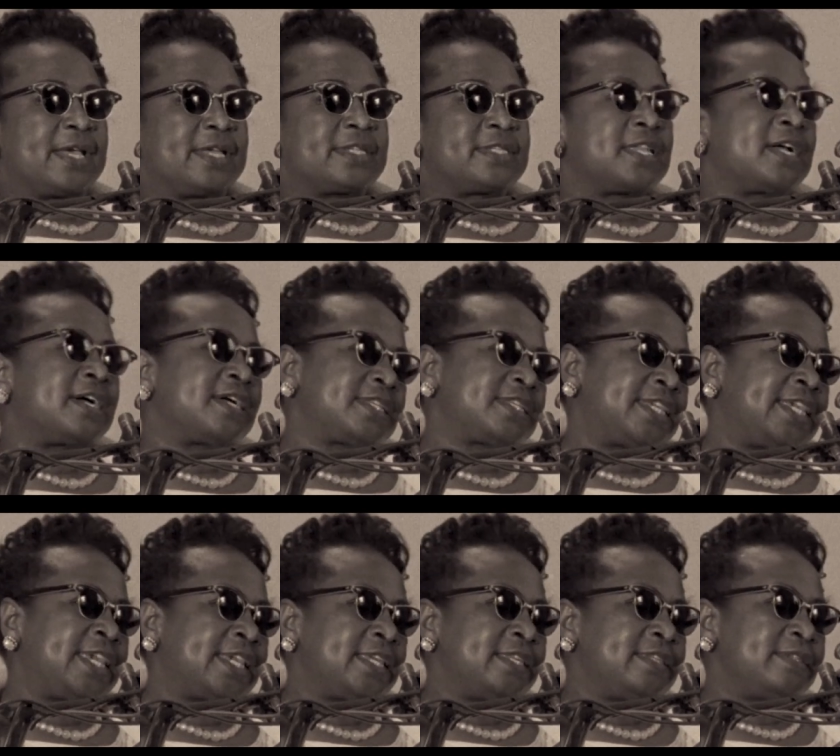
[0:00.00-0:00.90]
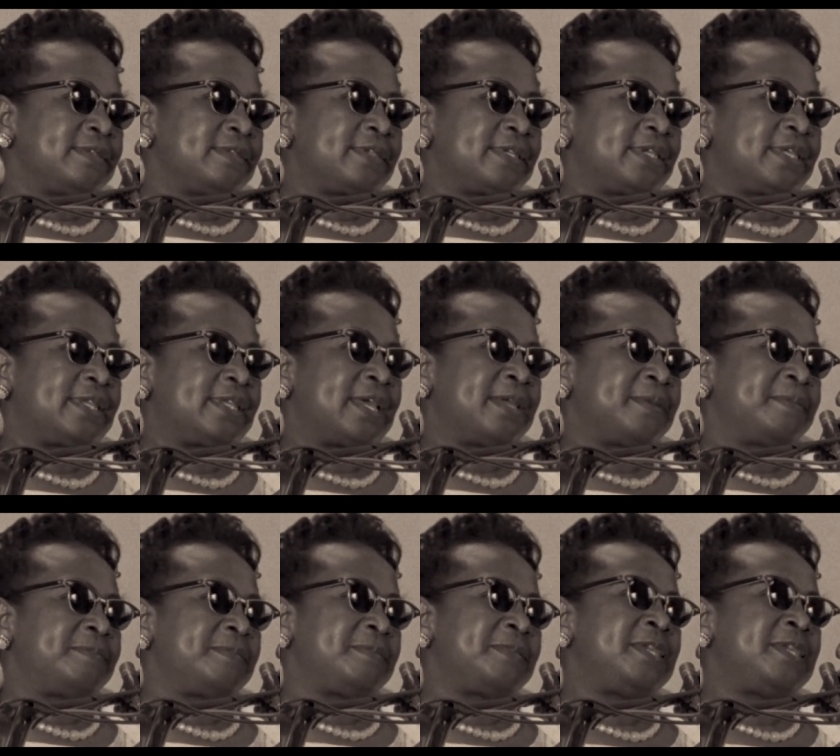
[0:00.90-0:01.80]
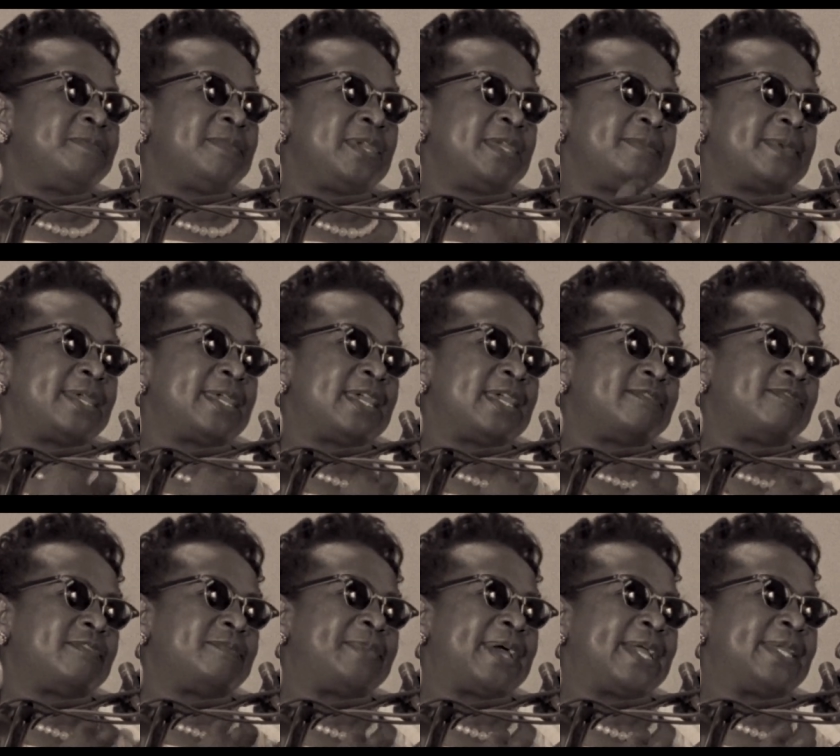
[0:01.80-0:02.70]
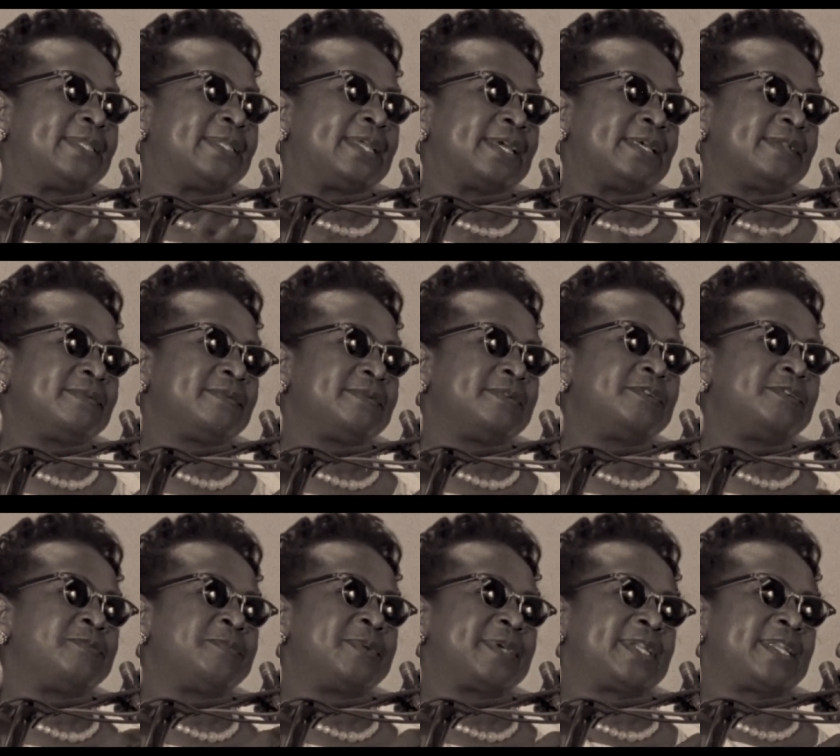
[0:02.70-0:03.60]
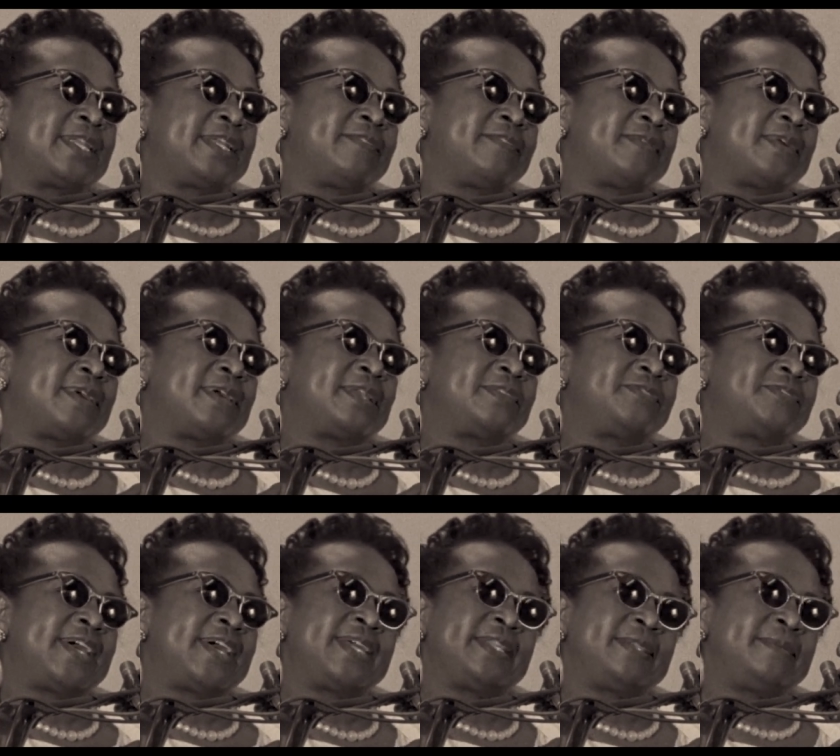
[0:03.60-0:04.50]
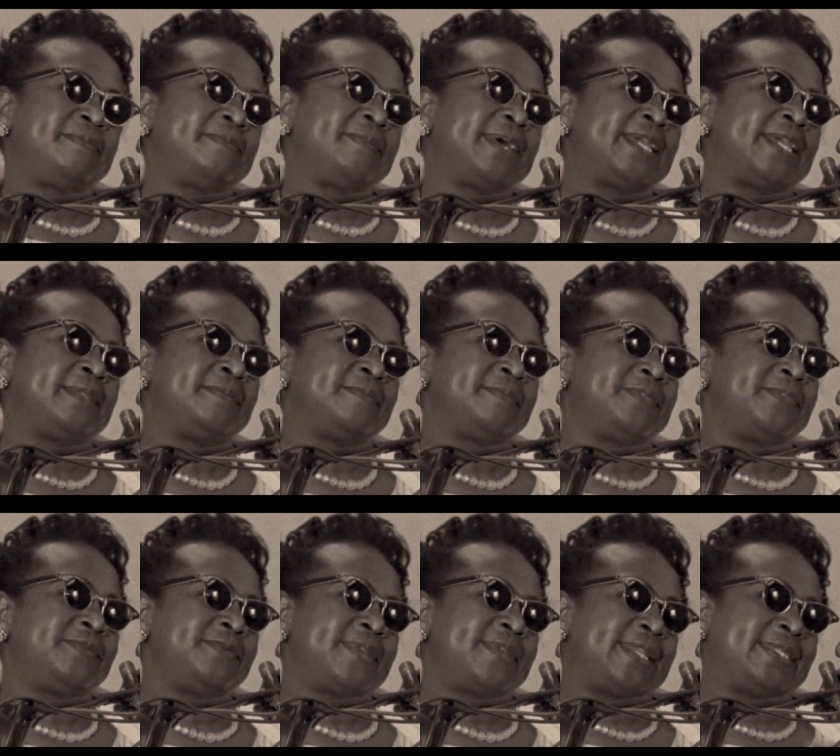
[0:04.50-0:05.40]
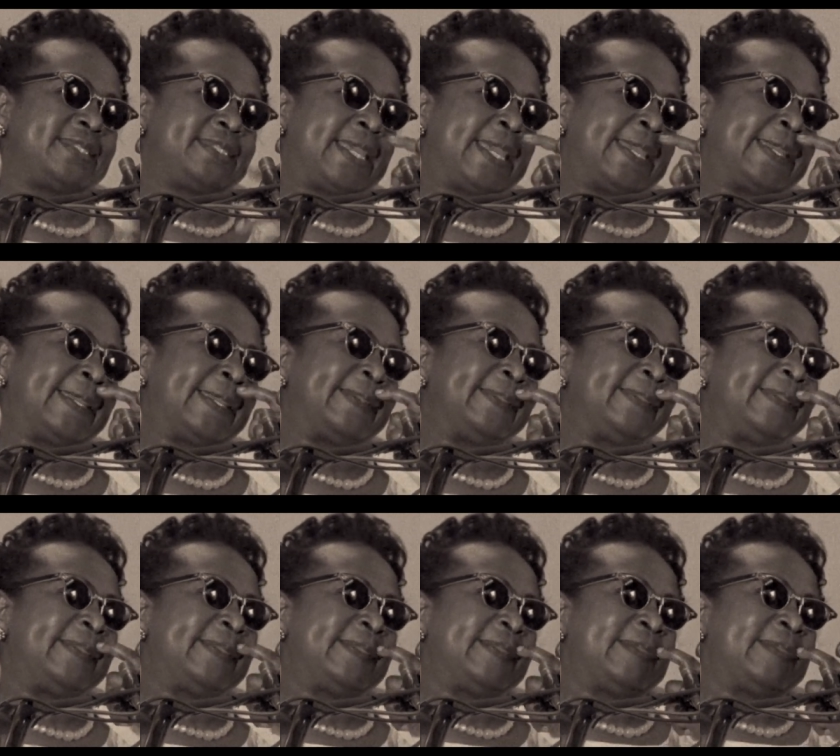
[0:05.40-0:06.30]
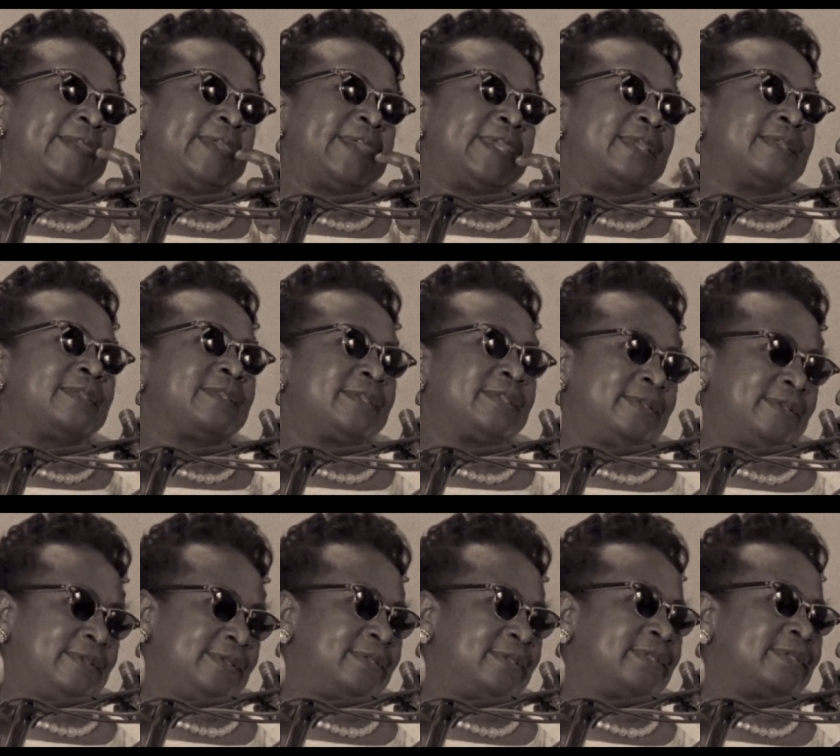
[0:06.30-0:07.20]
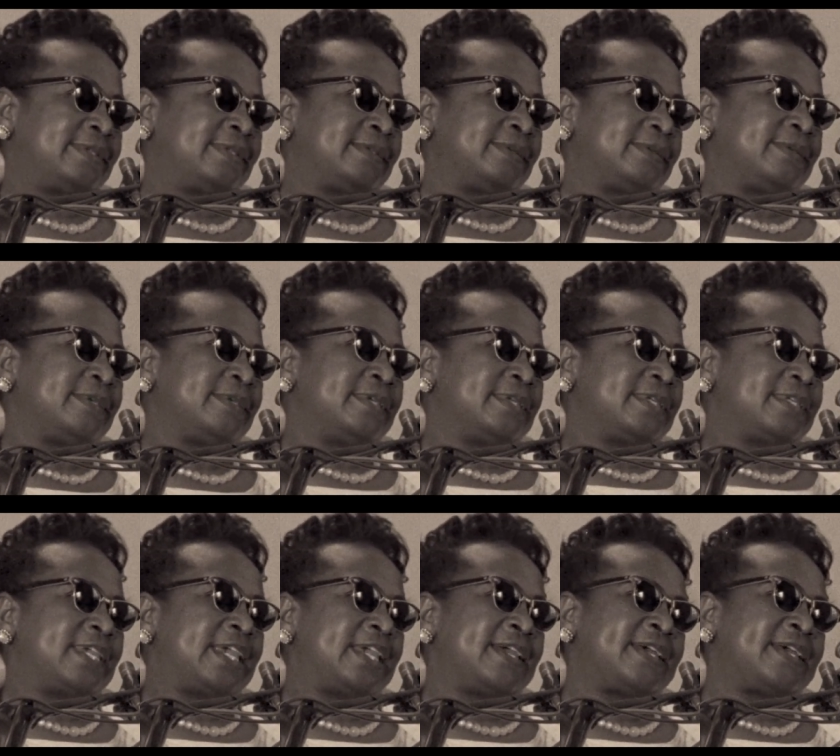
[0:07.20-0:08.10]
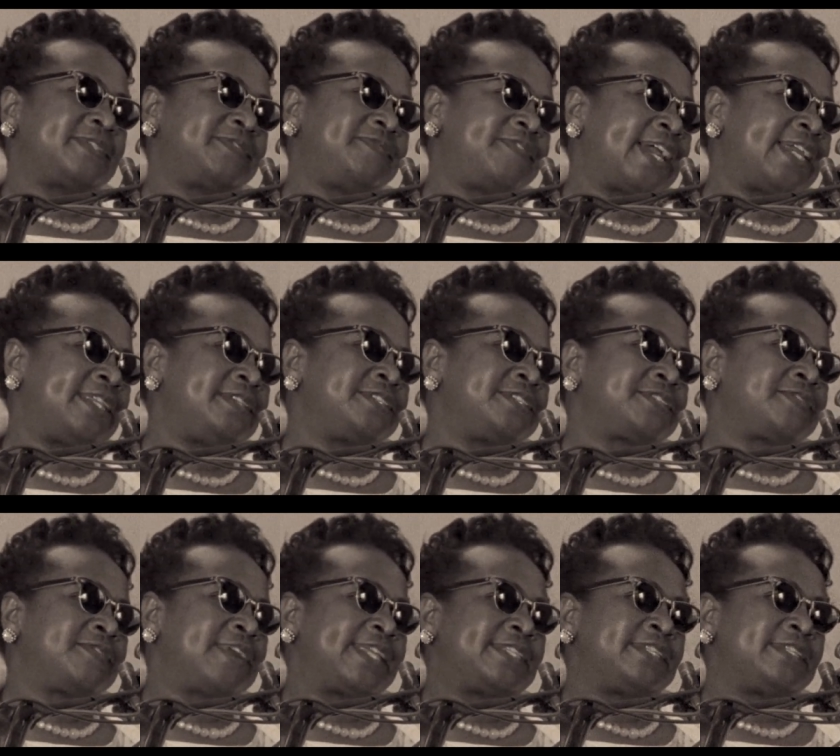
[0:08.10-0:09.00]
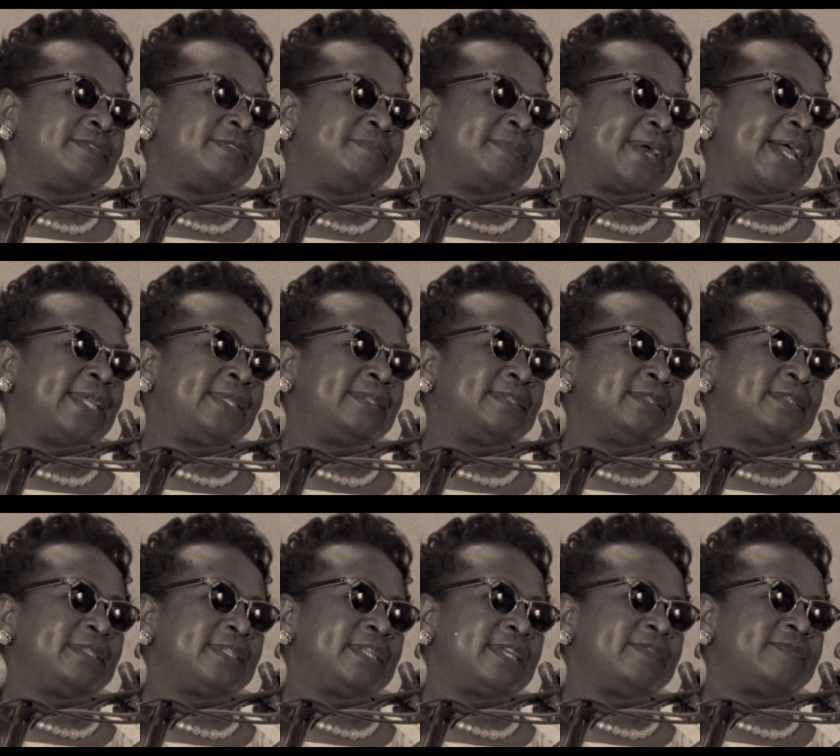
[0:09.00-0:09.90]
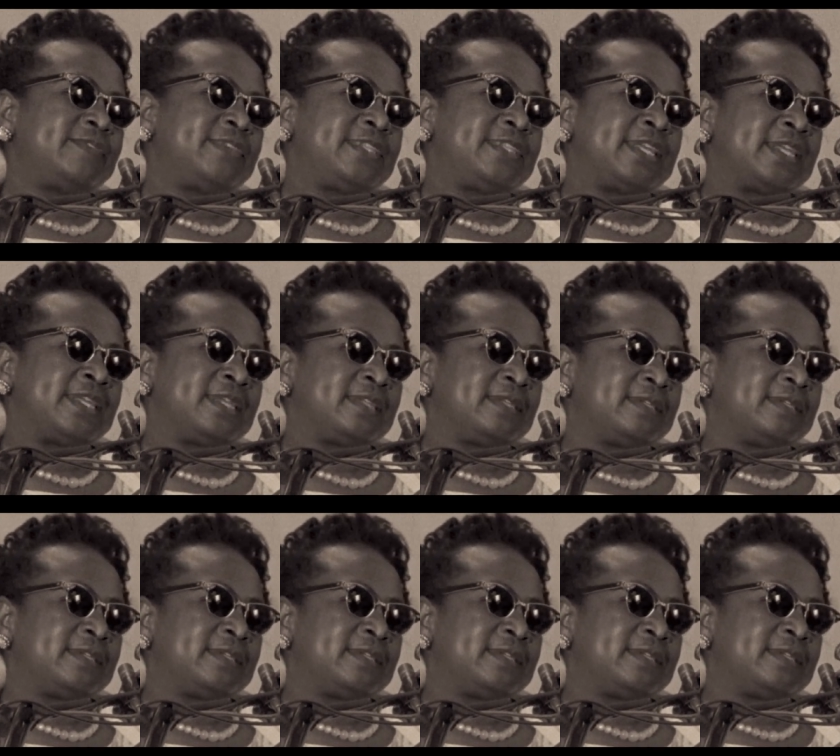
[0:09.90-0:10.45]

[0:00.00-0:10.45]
I started kicking and I, he maybe have a bite. I don't know, but I tried to bite him through that jacket. You tried to bite Mr. Cooke? Yeah, I was fighting, scratching, biting, and everything.